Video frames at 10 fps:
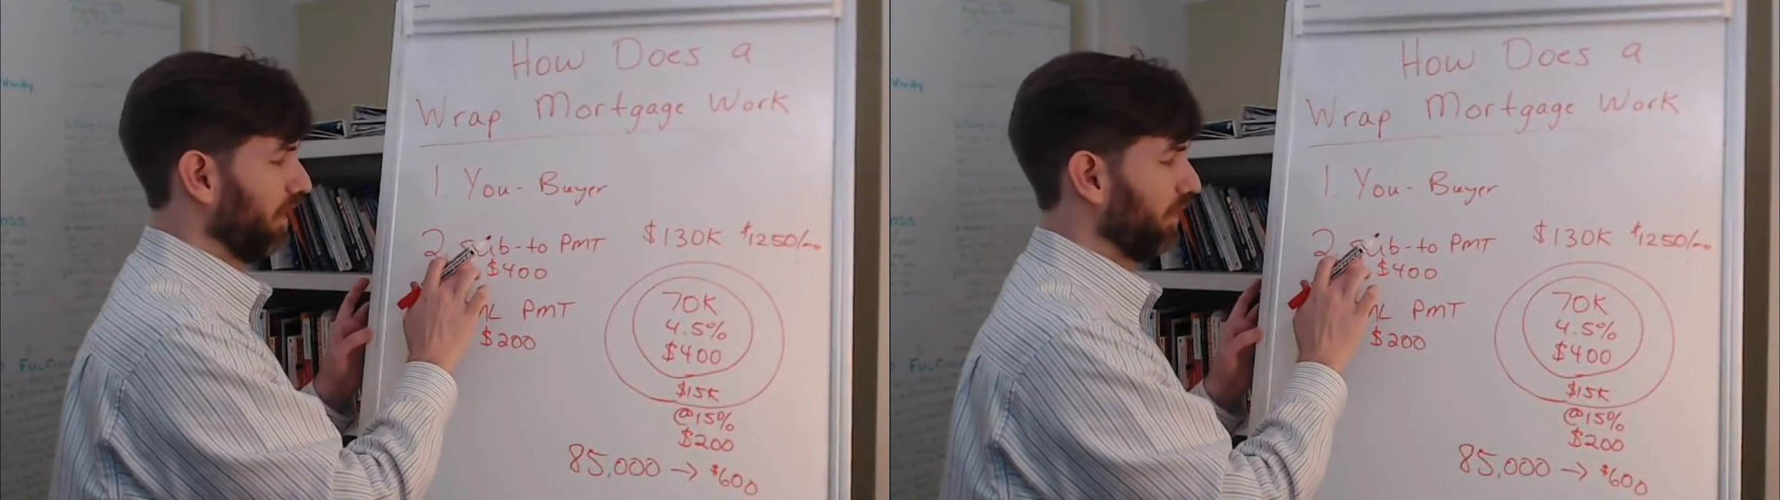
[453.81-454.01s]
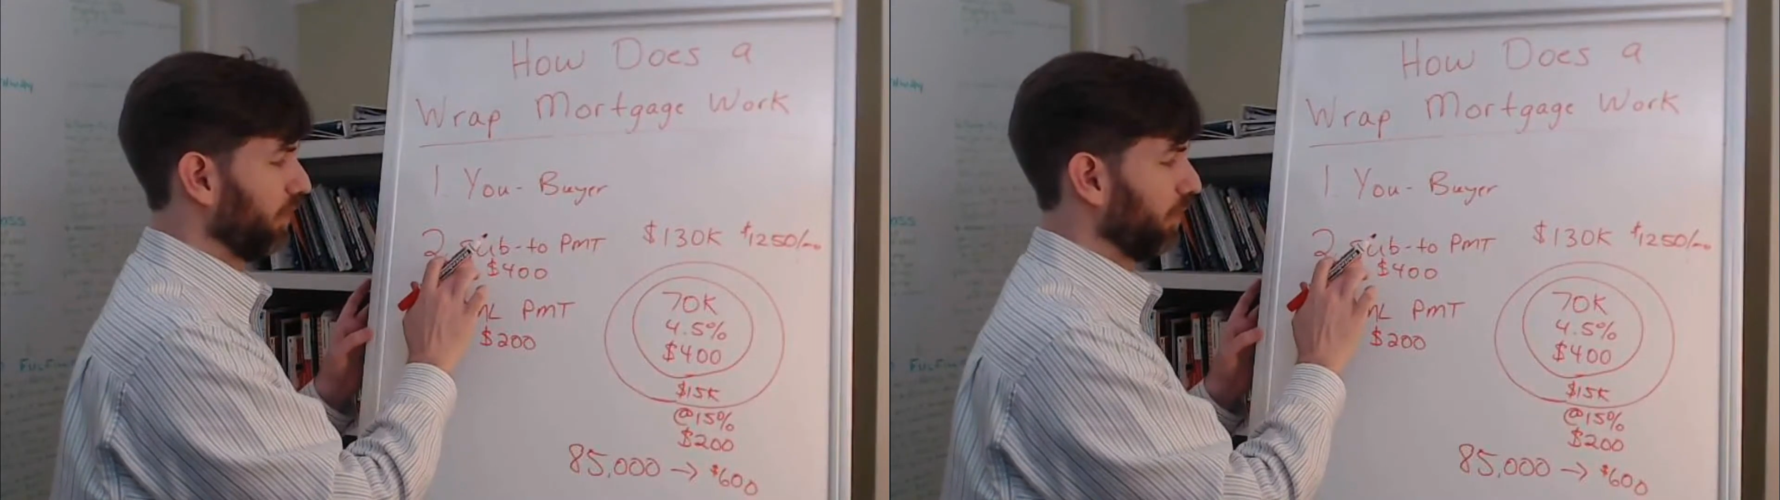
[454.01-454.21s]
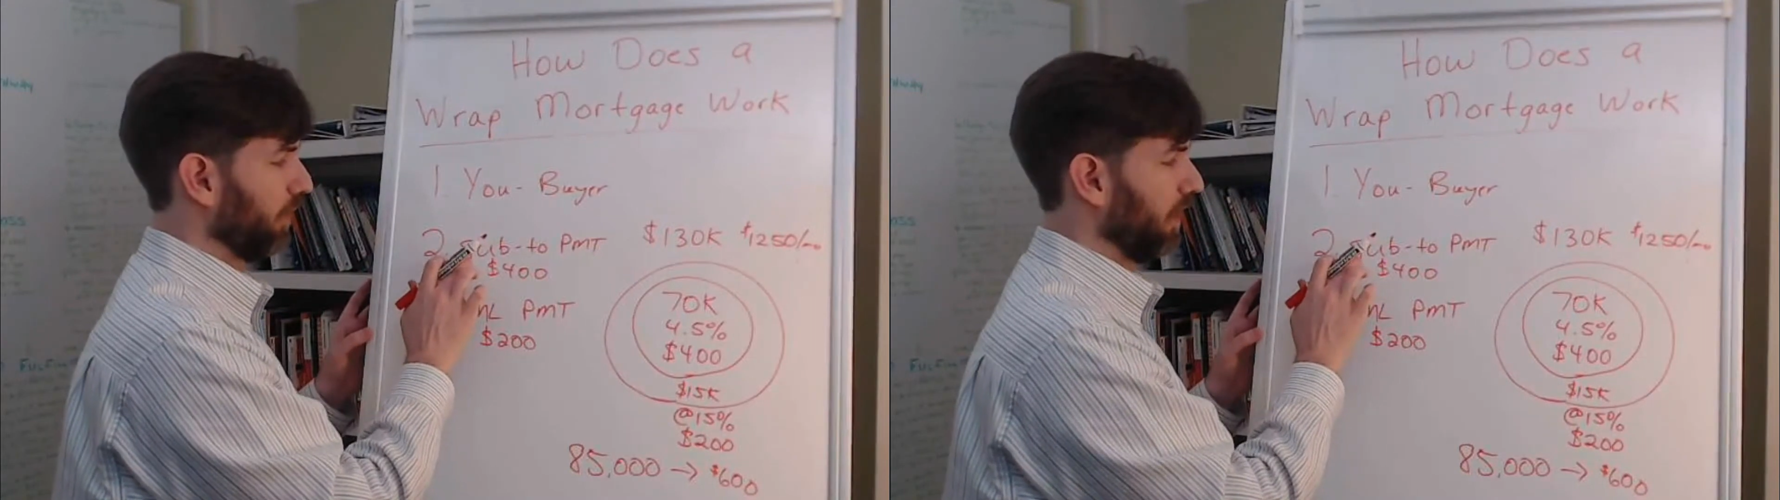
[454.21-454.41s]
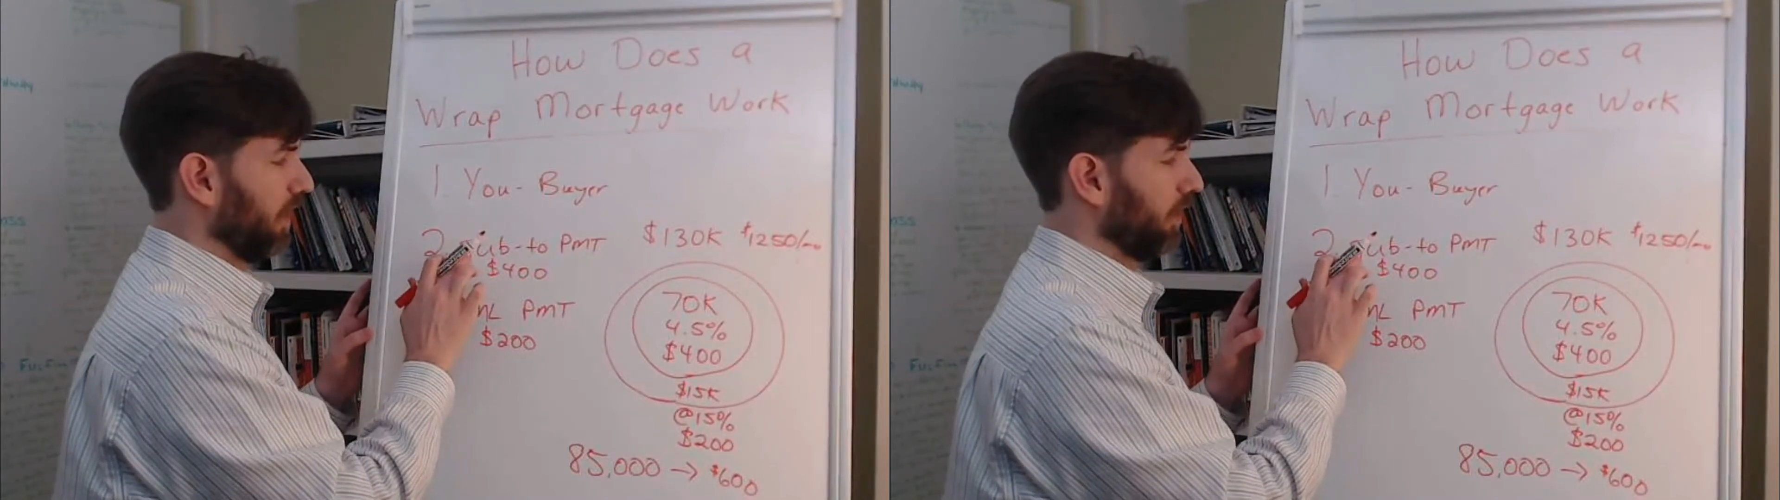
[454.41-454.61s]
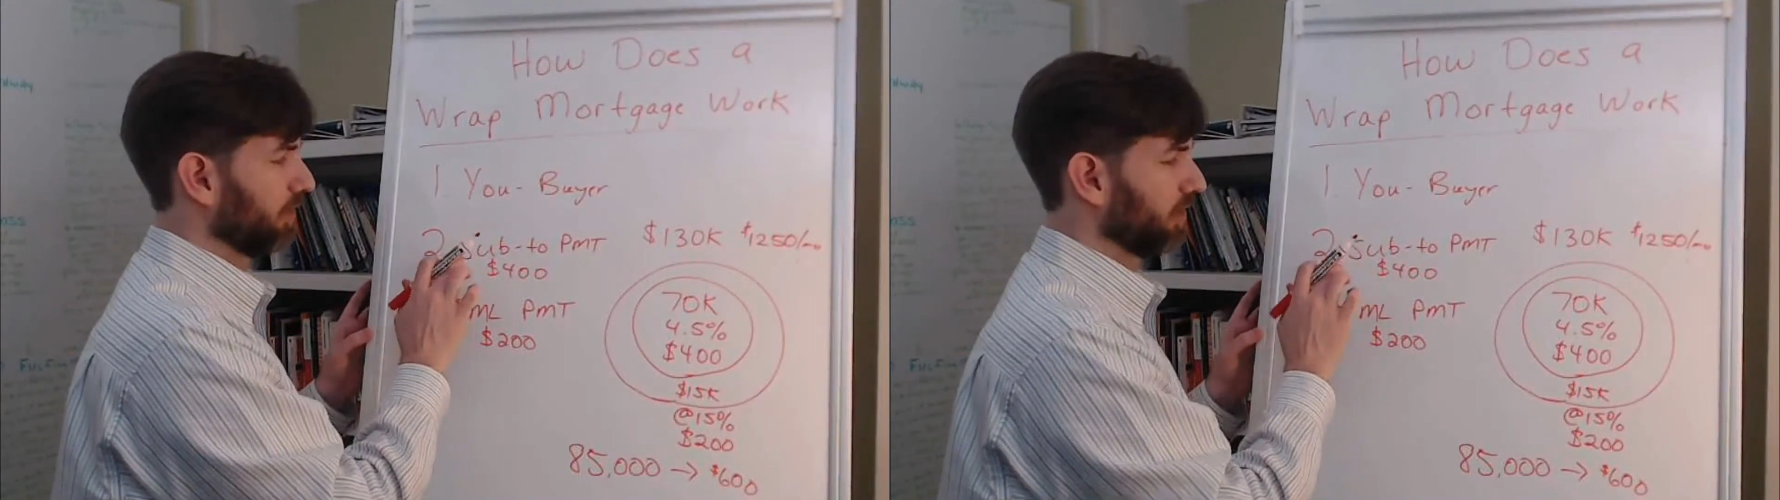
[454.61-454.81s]
to
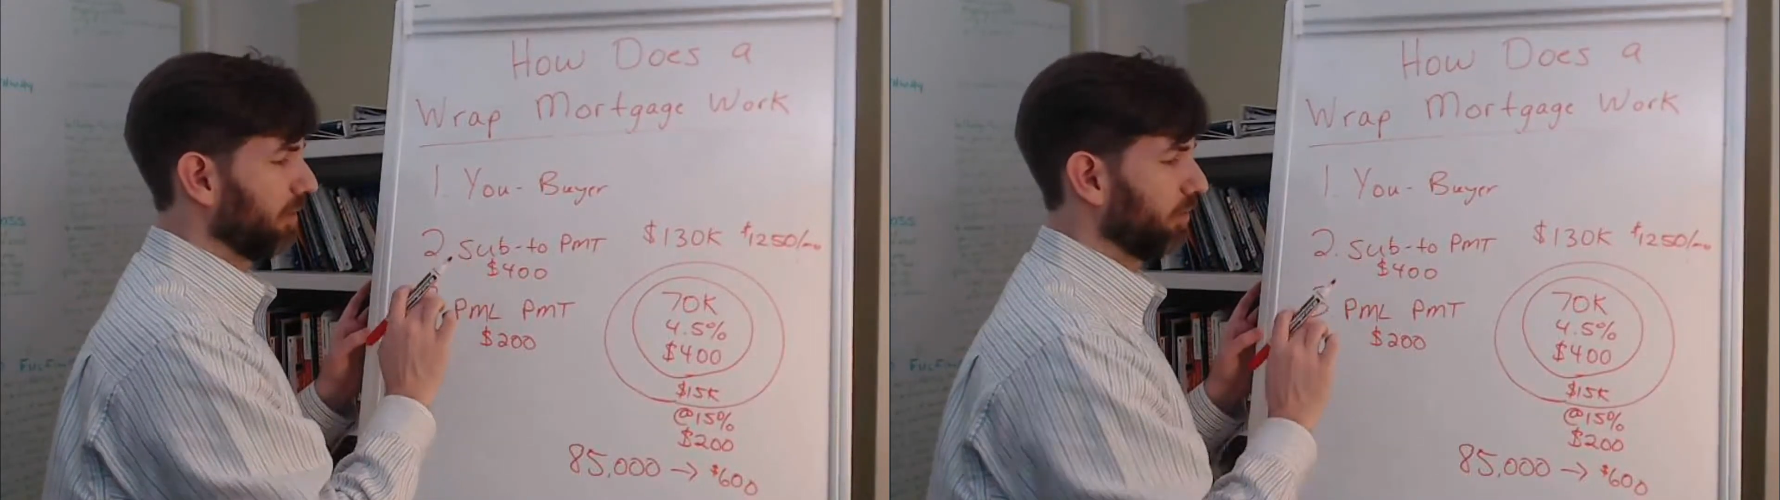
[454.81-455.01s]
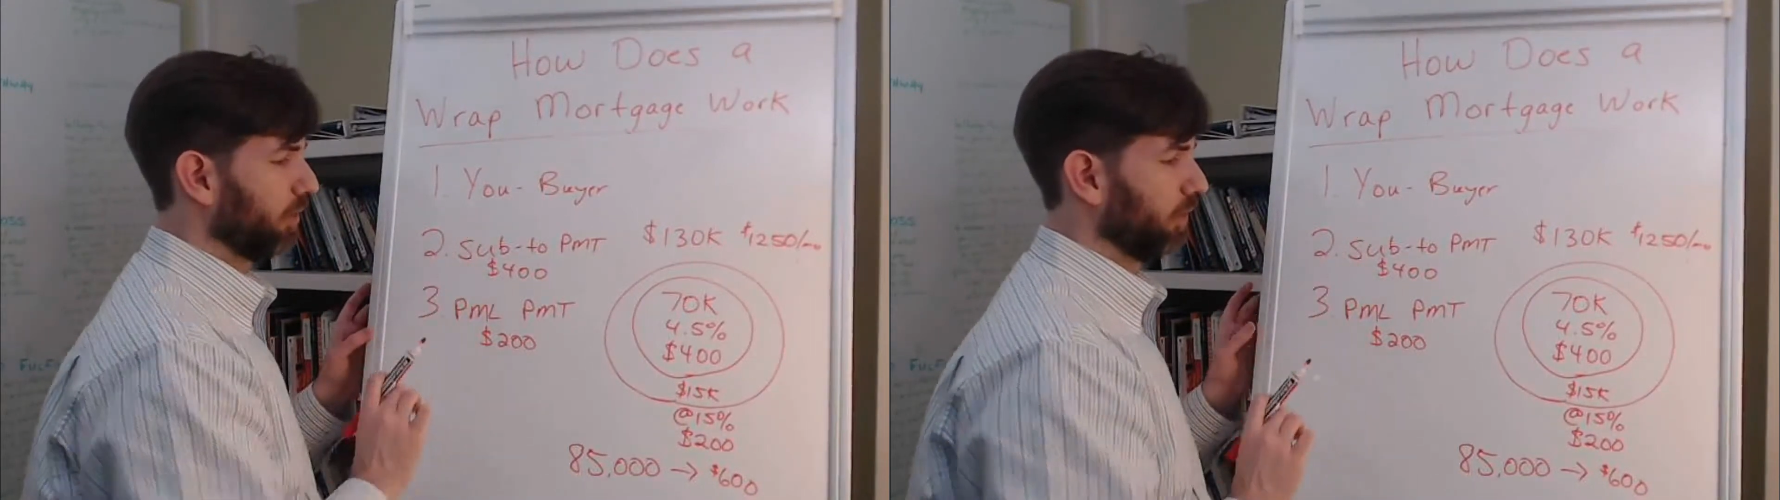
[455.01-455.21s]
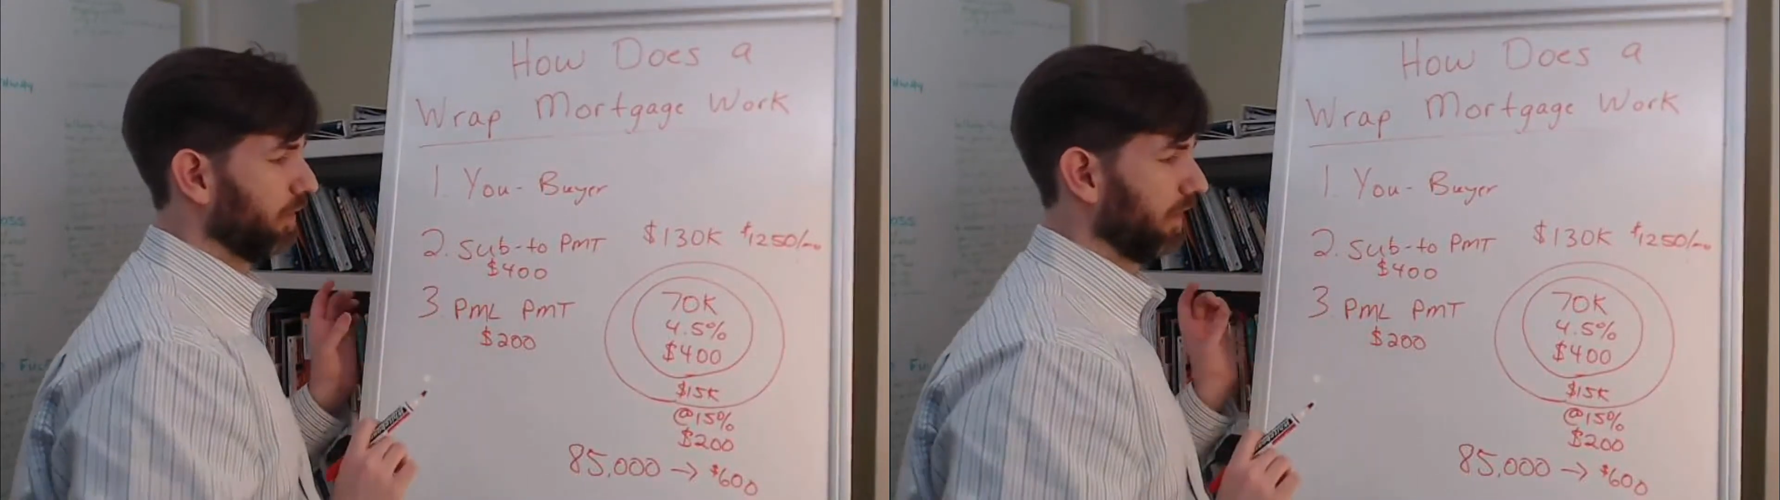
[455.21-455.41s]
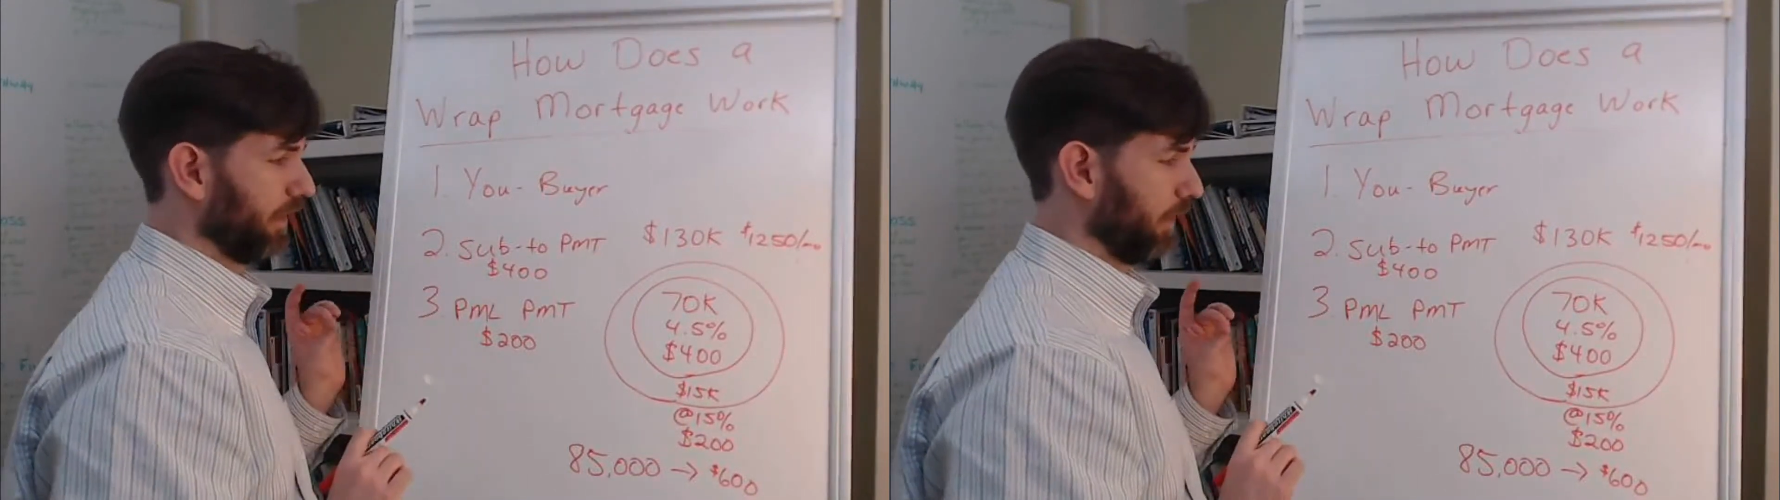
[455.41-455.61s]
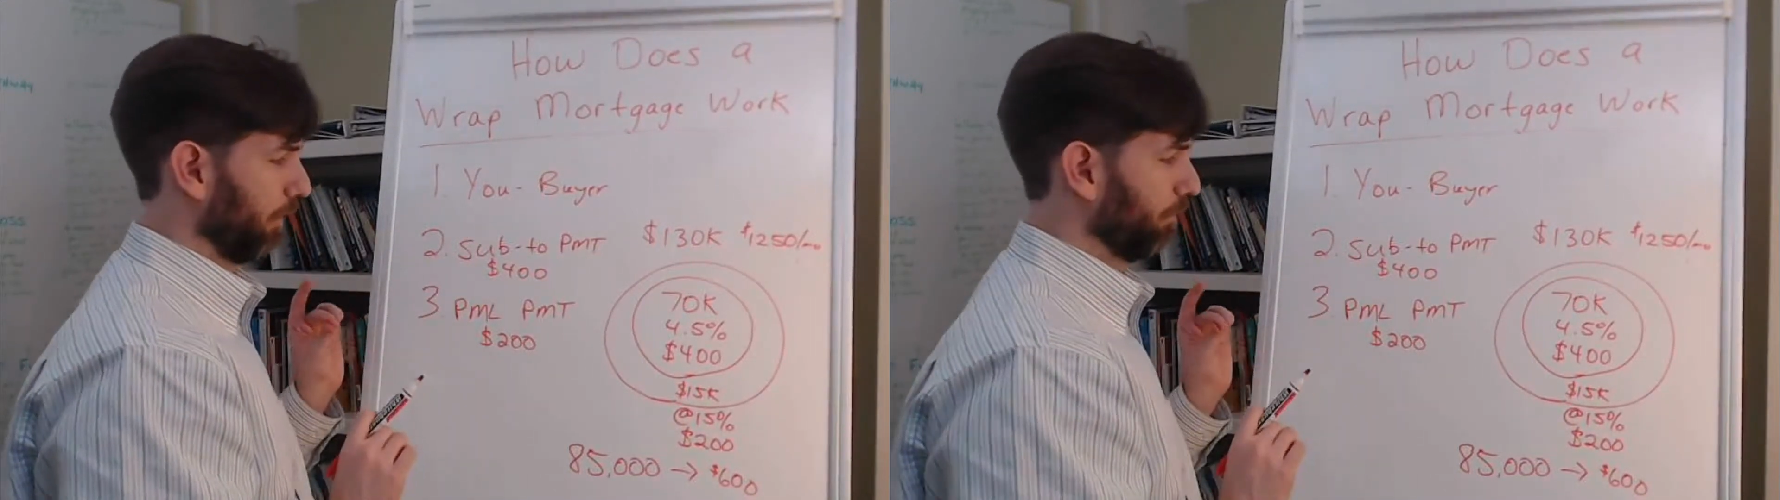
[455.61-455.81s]
your sub 2
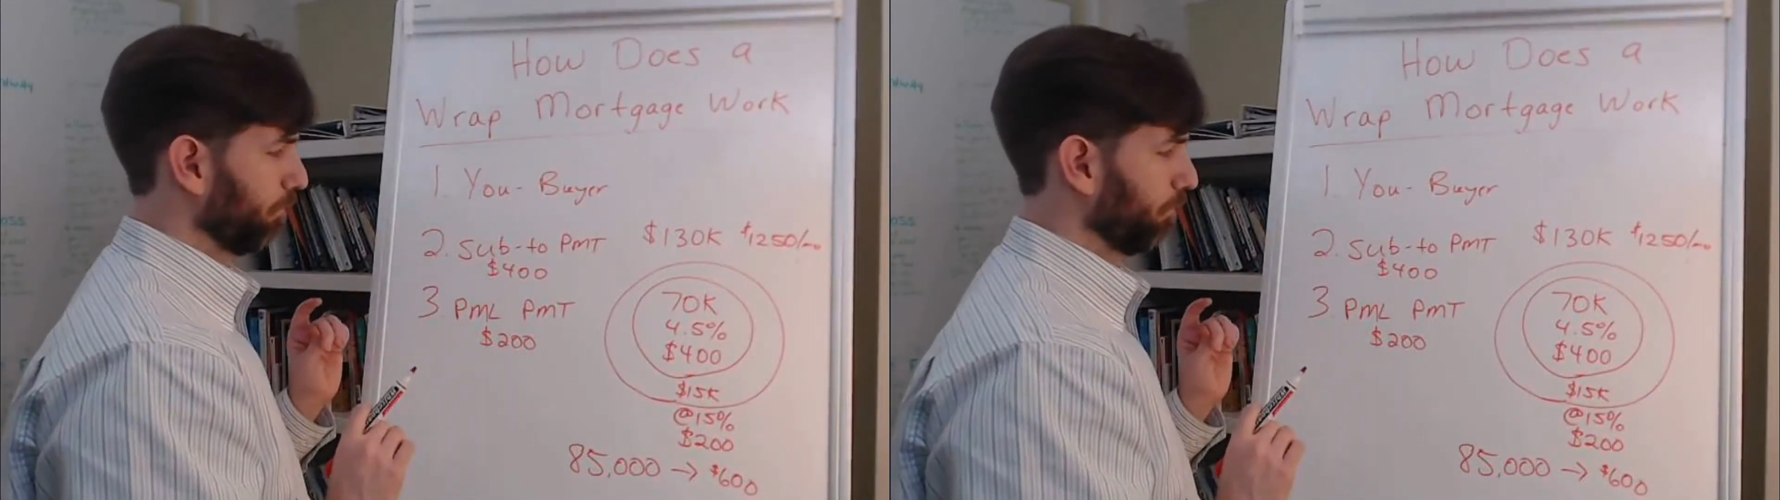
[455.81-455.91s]
lender.